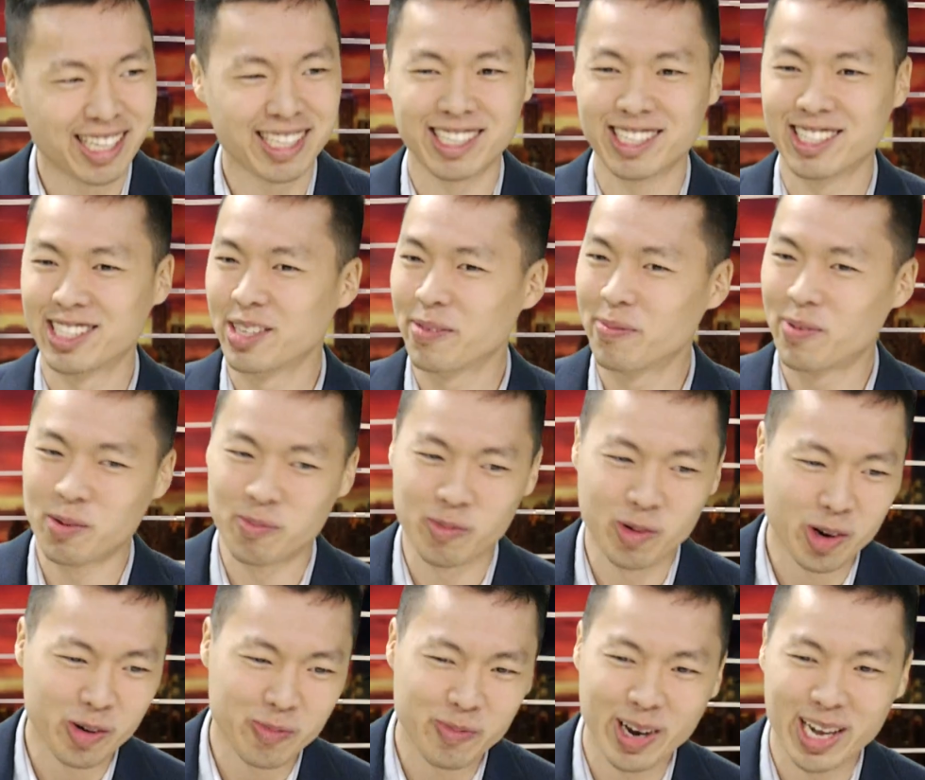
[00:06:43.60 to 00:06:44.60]
the cheaper
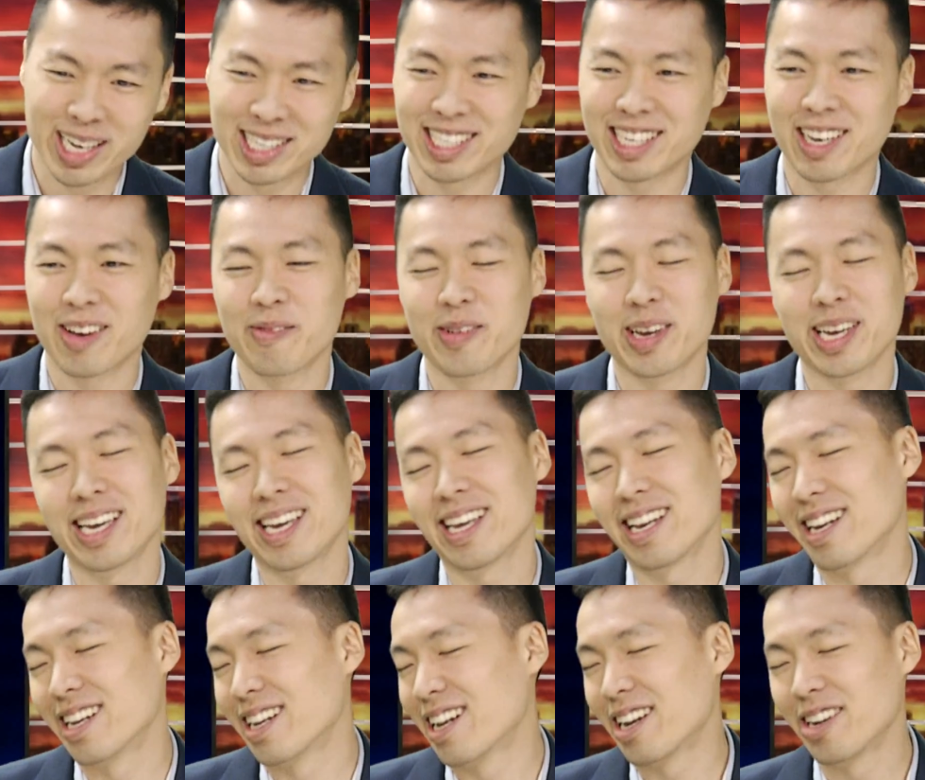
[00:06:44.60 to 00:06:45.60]
motorbikes coming in,
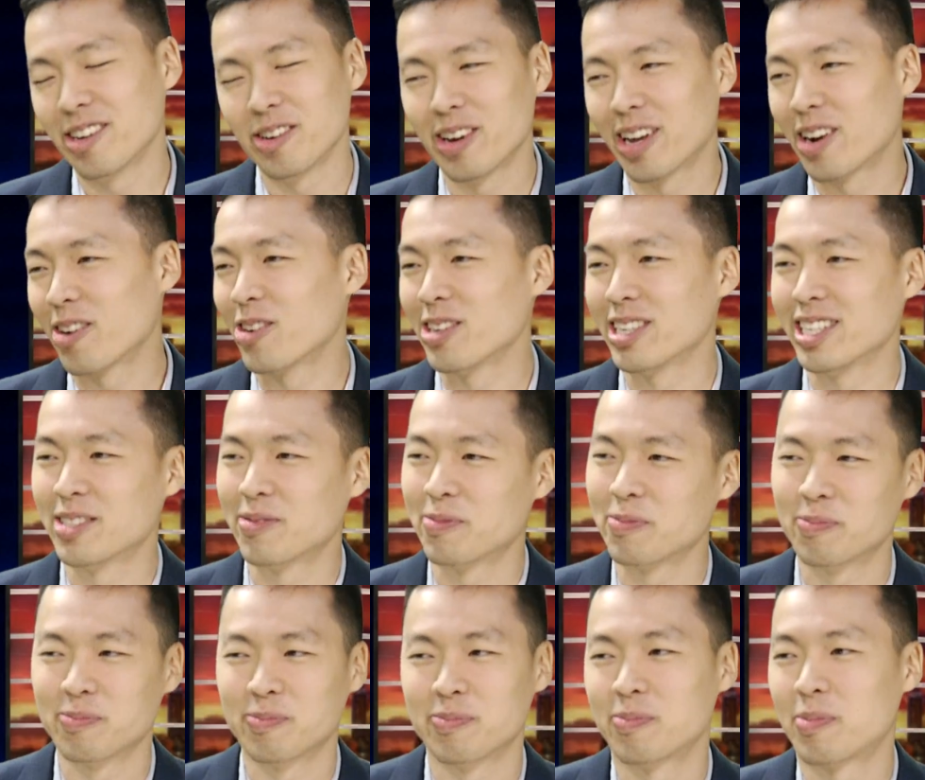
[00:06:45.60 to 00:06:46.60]
and then you got all these
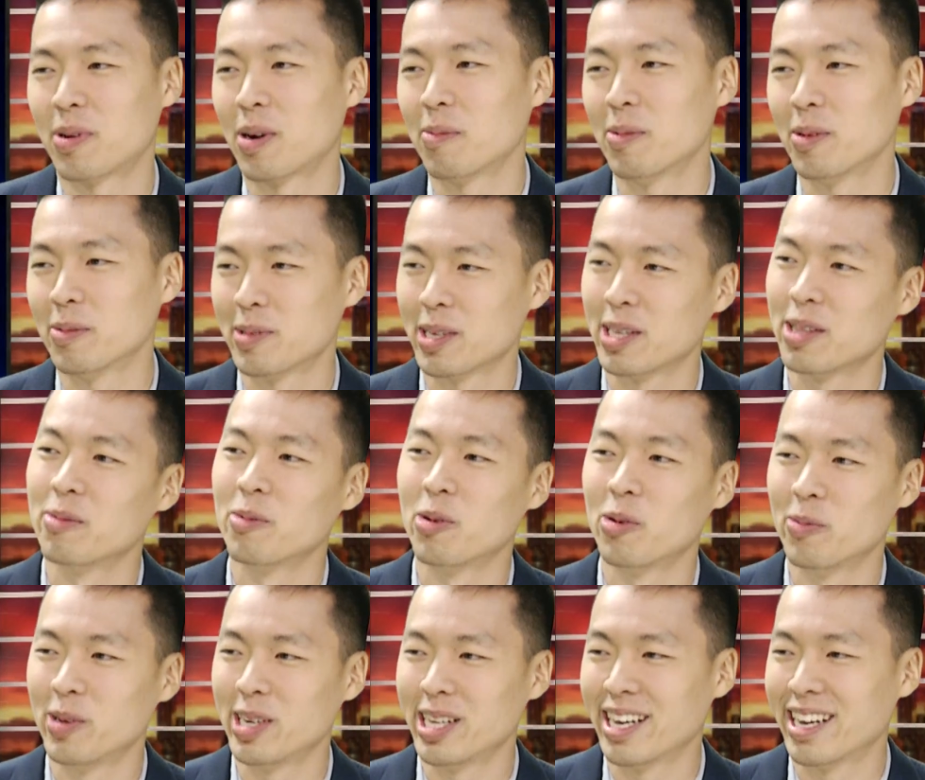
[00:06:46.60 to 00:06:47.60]
problems at the
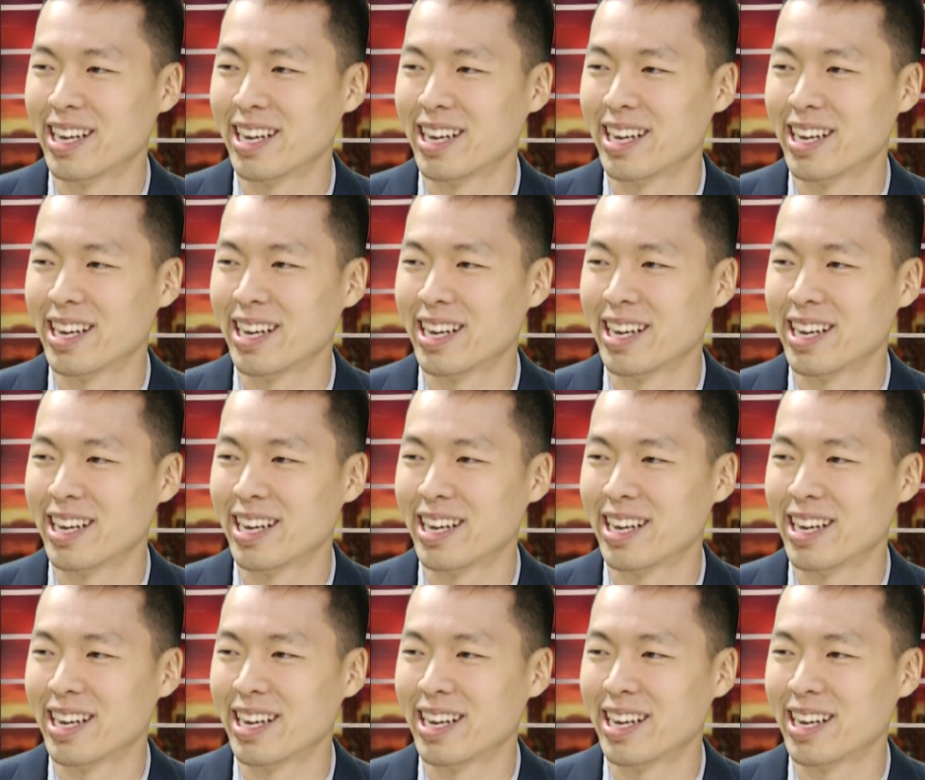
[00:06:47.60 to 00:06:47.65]
moment. Yeah.